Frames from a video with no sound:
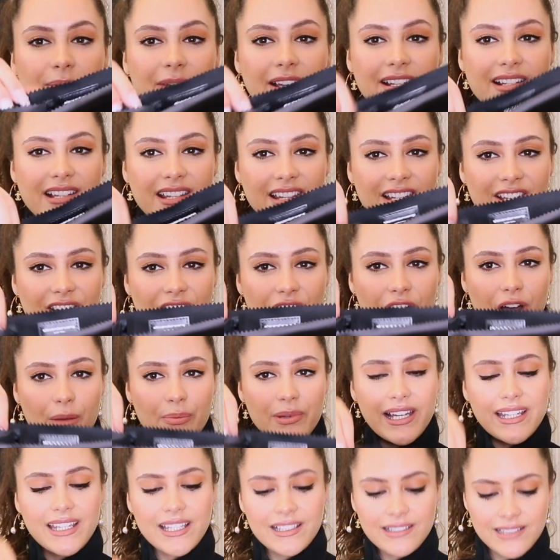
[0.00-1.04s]
bits at the top,
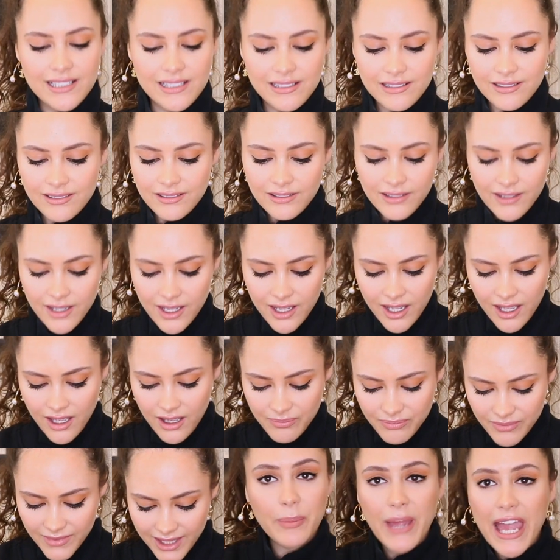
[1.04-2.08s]
like a little
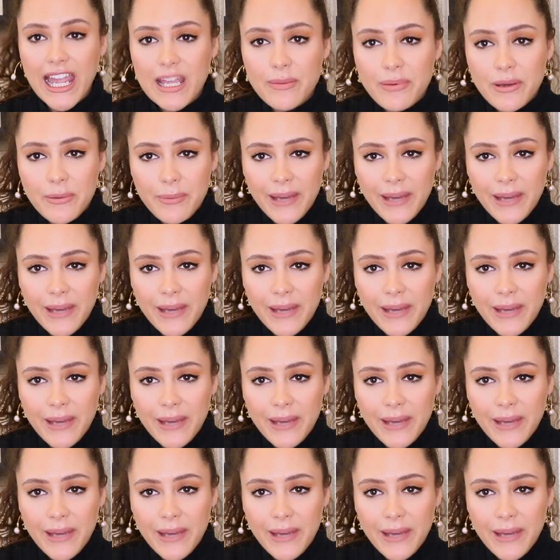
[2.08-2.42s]
paper